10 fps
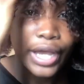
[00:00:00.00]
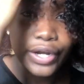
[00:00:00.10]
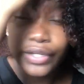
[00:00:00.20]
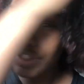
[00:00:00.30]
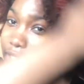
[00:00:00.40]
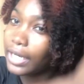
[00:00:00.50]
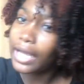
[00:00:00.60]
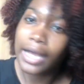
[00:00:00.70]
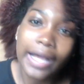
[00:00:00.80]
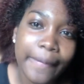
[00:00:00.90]
I know you're looking a
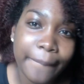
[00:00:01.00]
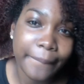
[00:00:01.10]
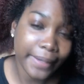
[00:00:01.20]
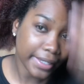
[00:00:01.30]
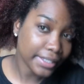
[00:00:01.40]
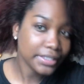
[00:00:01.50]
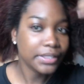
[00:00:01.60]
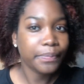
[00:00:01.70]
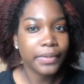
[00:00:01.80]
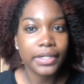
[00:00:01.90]
hot
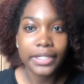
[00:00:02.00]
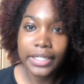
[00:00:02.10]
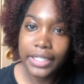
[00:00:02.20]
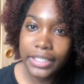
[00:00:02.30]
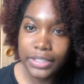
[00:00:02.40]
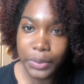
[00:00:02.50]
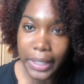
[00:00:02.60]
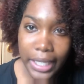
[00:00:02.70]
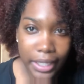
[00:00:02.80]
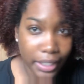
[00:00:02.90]
mess, but it's
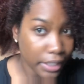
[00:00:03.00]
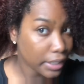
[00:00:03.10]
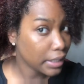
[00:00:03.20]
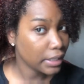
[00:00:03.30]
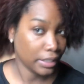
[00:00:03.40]
okay.